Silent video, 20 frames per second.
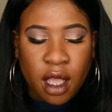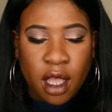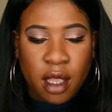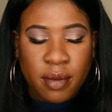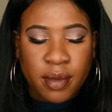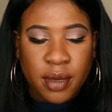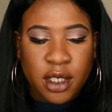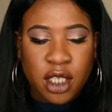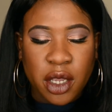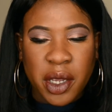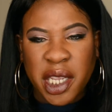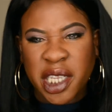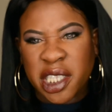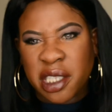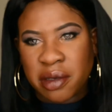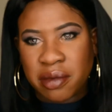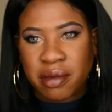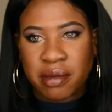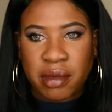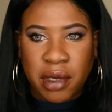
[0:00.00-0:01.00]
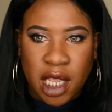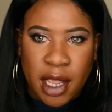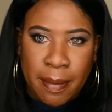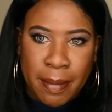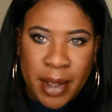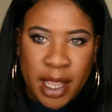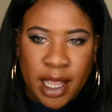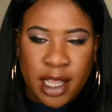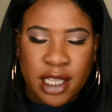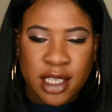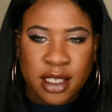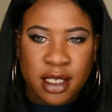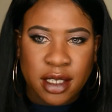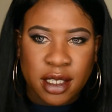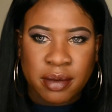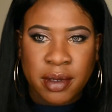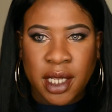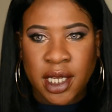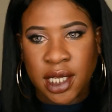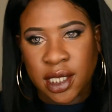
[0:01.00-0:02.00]
So it matters
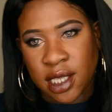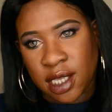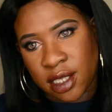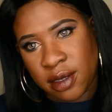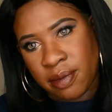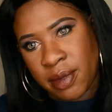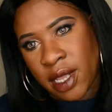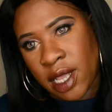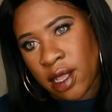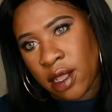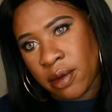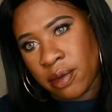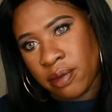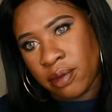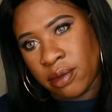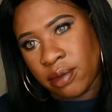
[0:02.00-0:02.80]
and it doesn't matter,